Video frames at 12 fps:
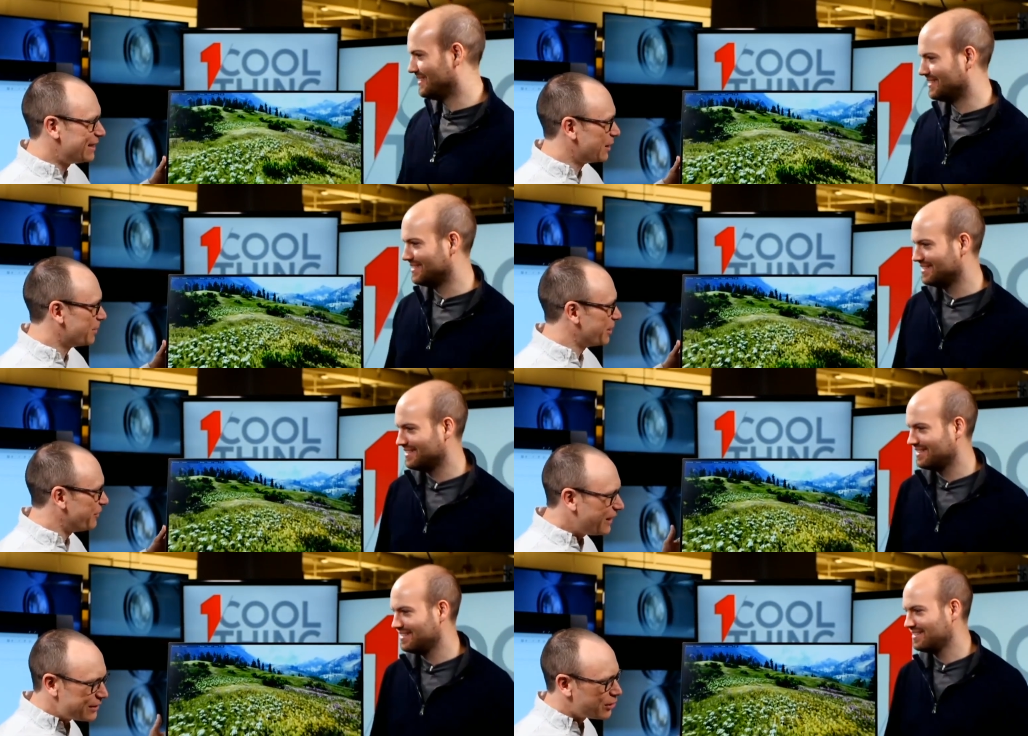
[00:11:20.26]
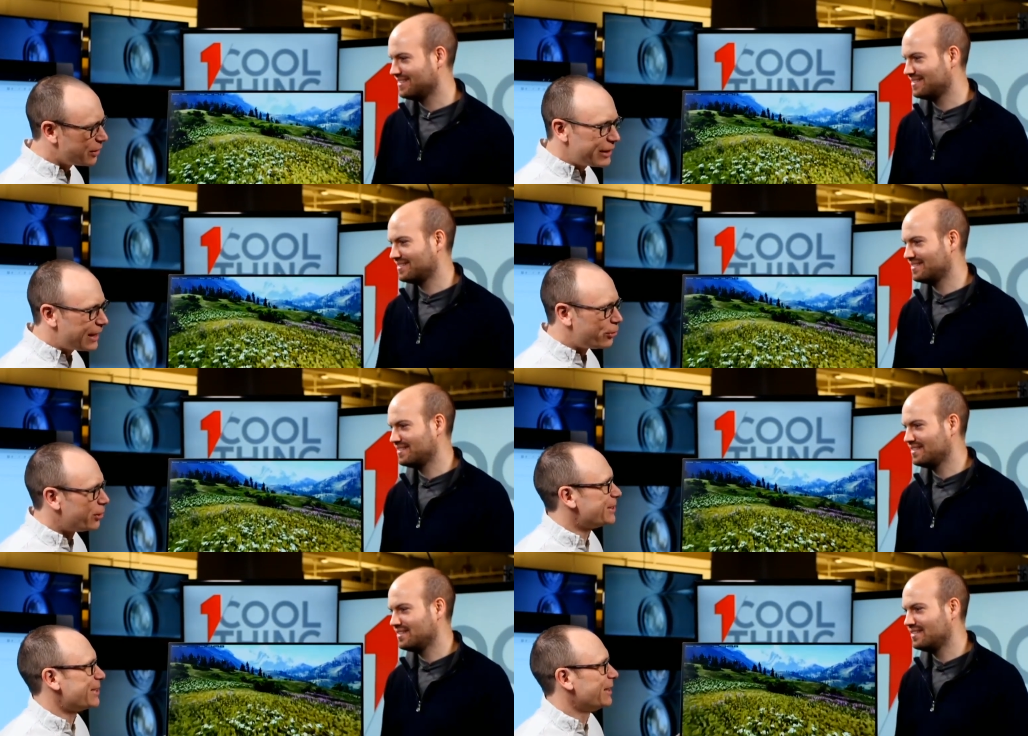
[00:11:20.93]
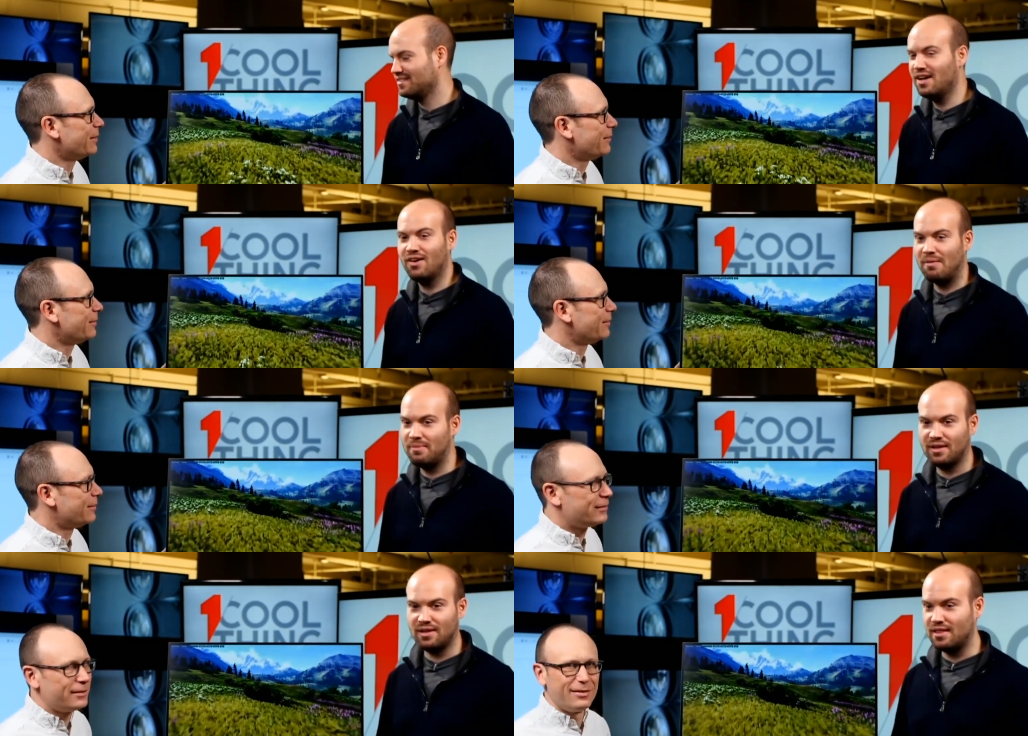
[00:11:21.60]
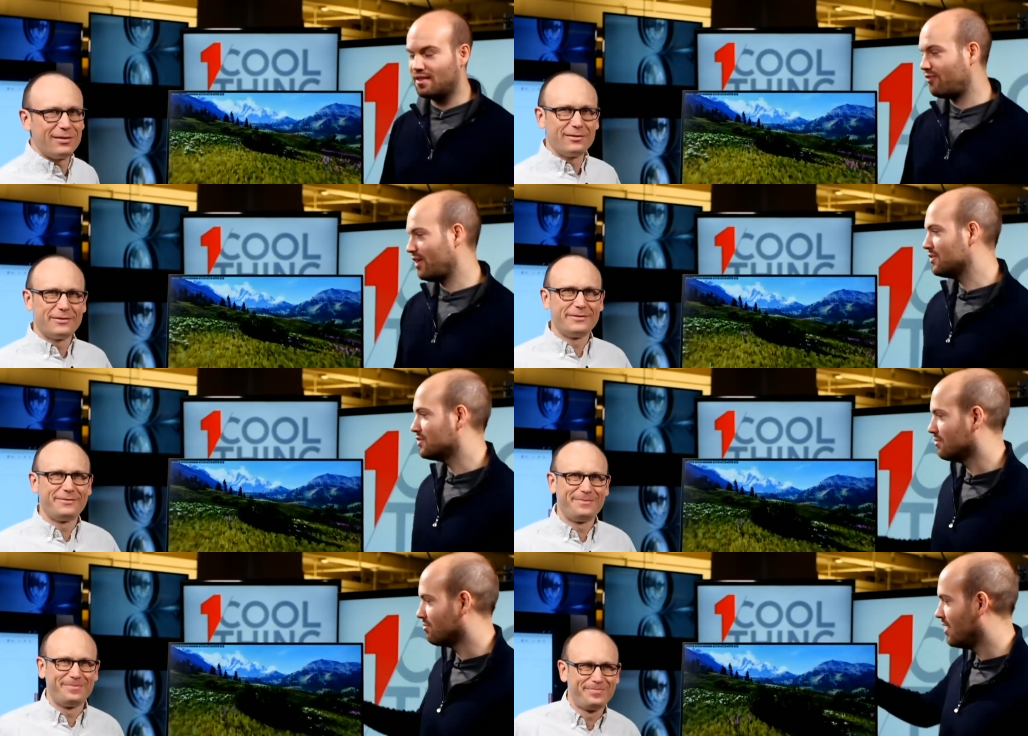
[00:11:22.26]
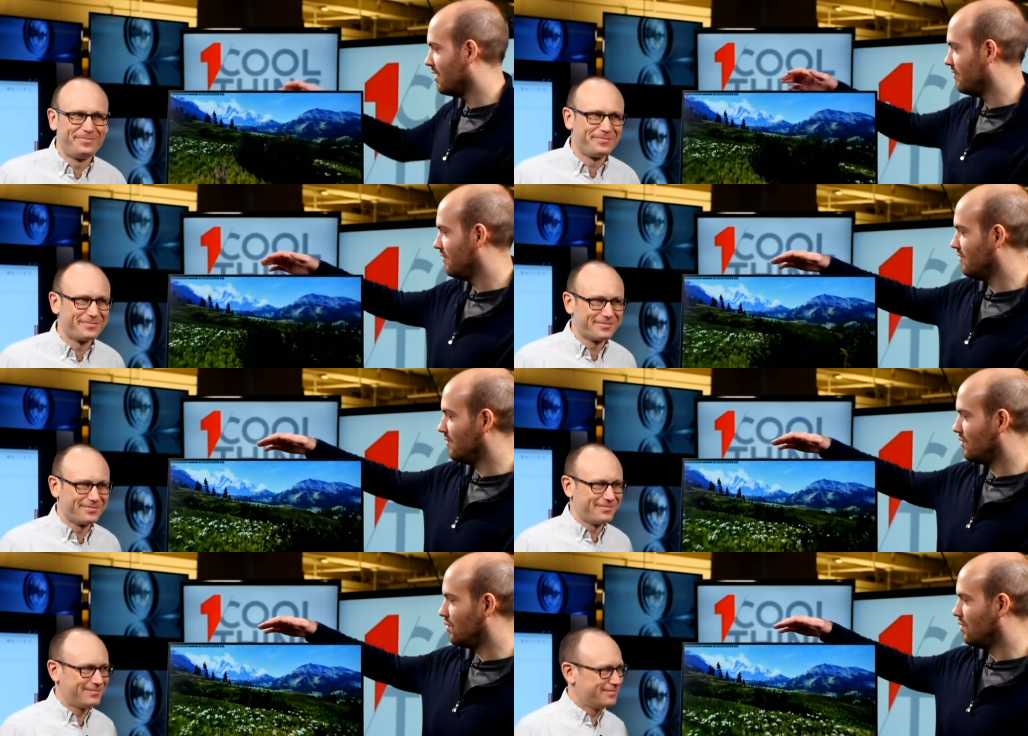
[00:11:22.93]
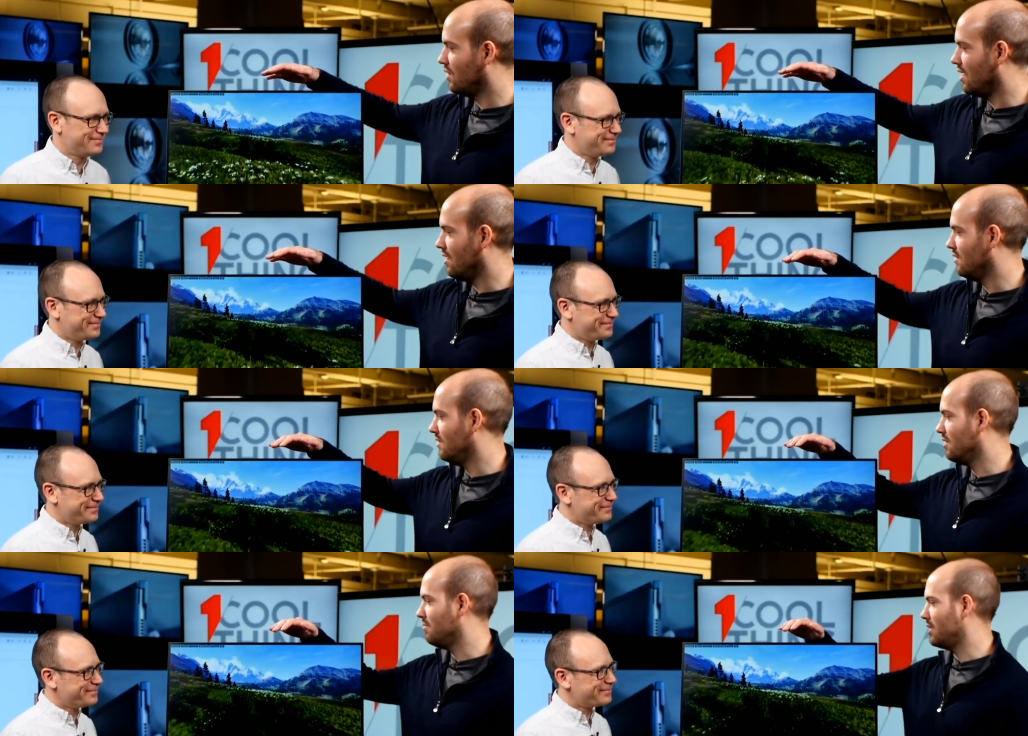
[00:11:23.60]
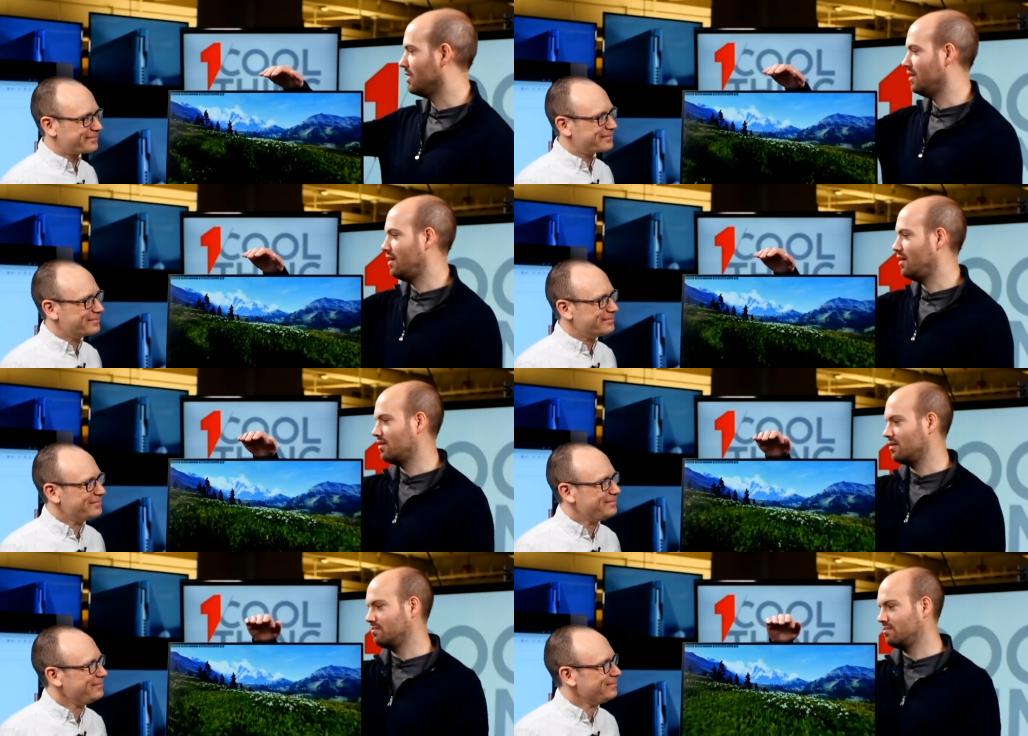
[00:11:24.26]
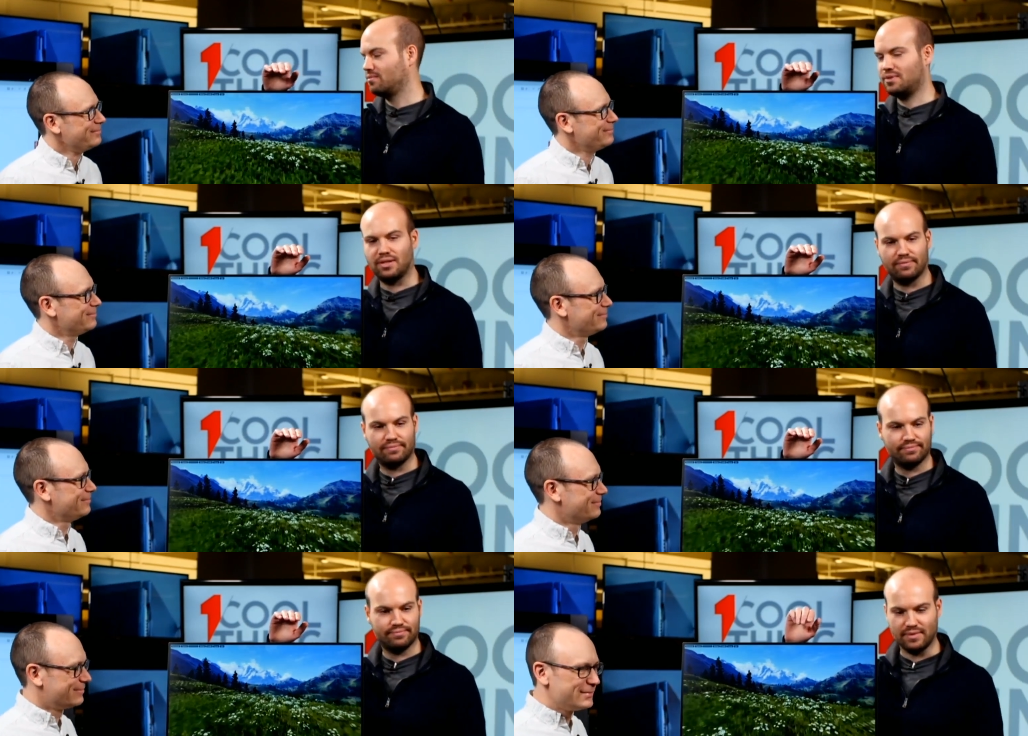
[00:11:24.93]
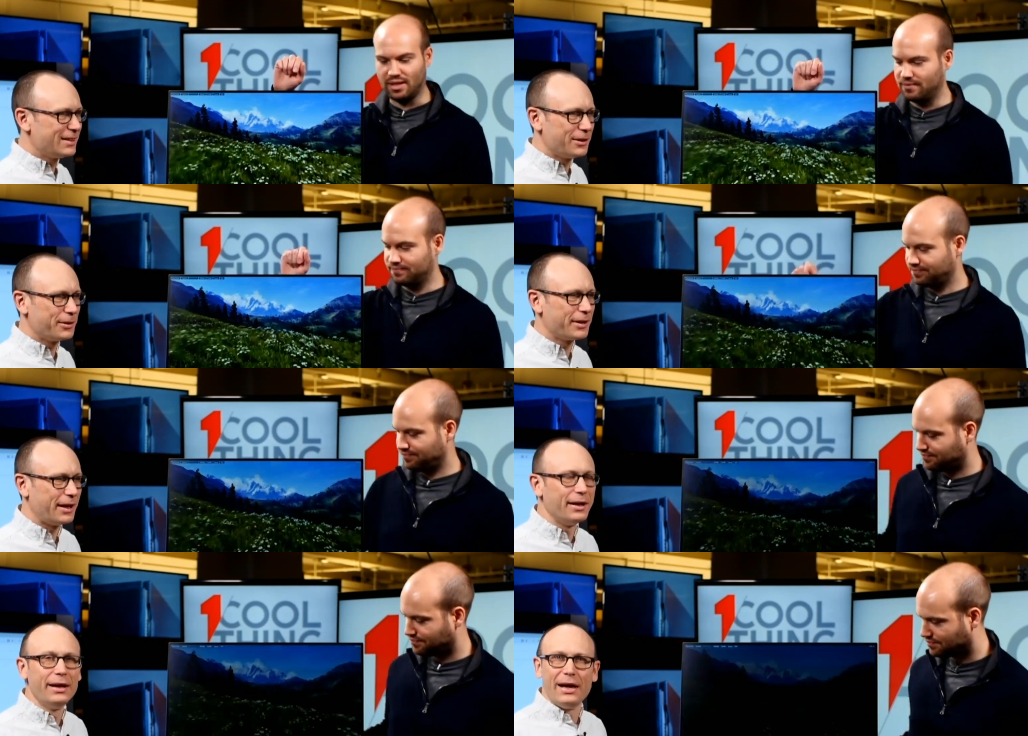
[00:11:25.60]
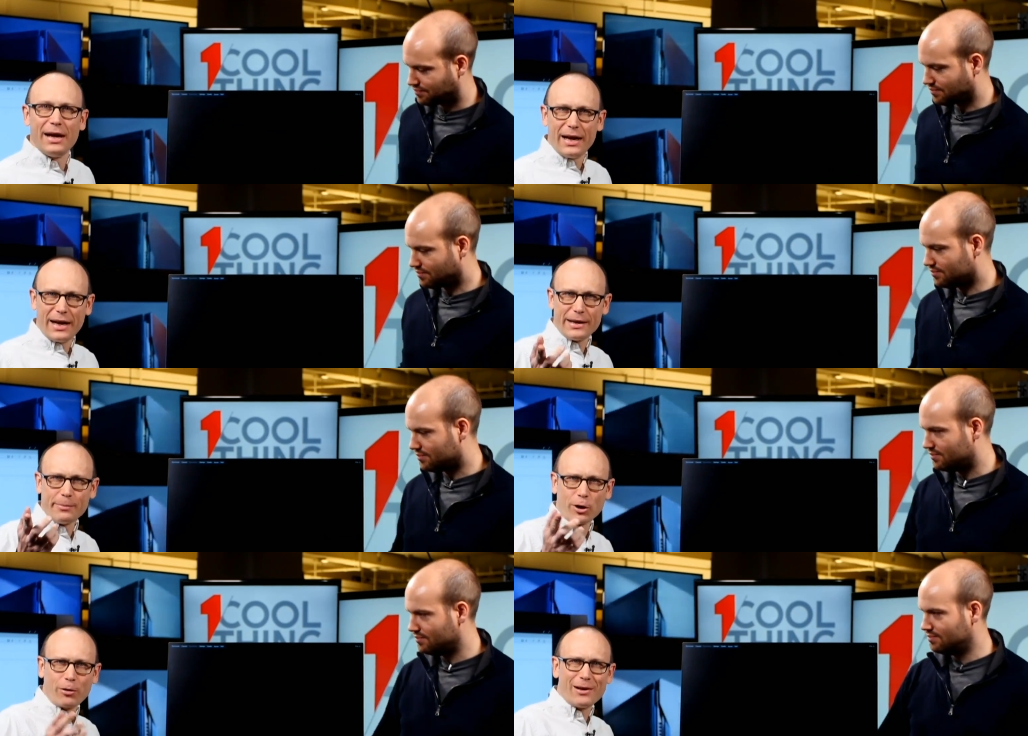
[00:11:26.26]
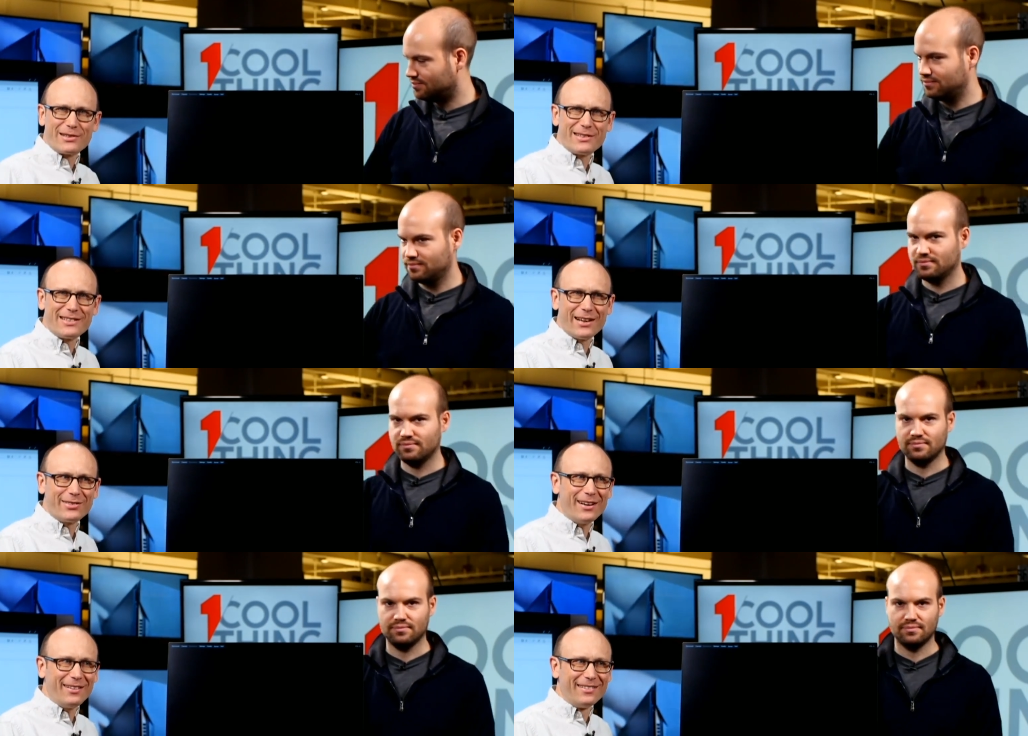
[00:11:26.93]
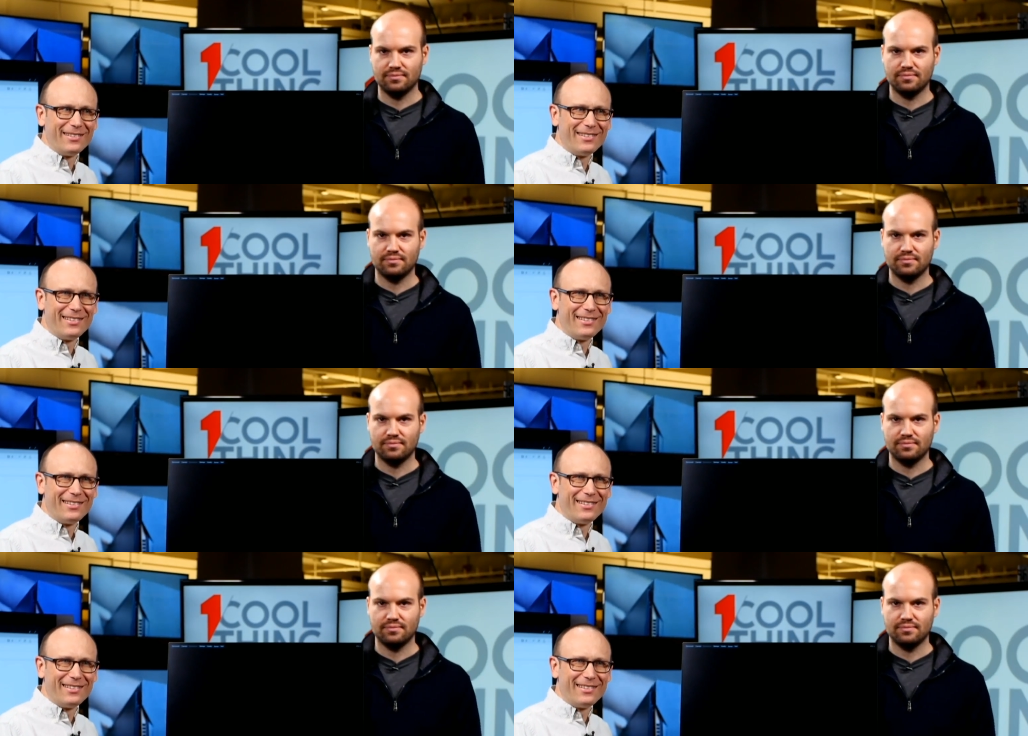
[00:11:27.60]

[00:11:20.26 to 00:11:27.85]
Speaker 1: in here, but the fans aren't that noisy.
Speaker 2: No, I mean the fans are running, and you can barely hear them. So.
Speaker 1: Yeah. Okay. Any more questions out there?